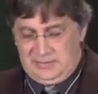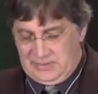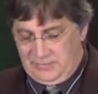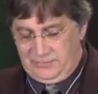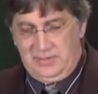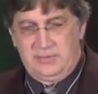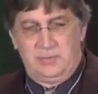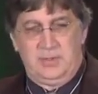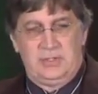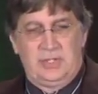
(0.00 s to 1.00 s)
stuff needs
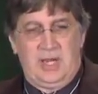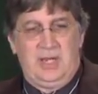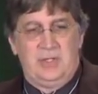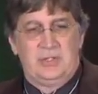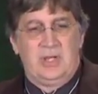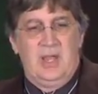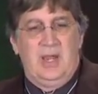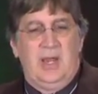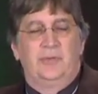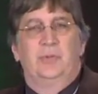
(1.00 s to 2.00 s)
to be changed
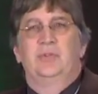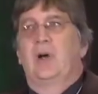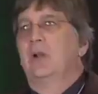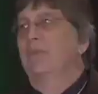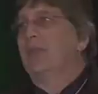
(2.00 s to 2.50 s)
as a result of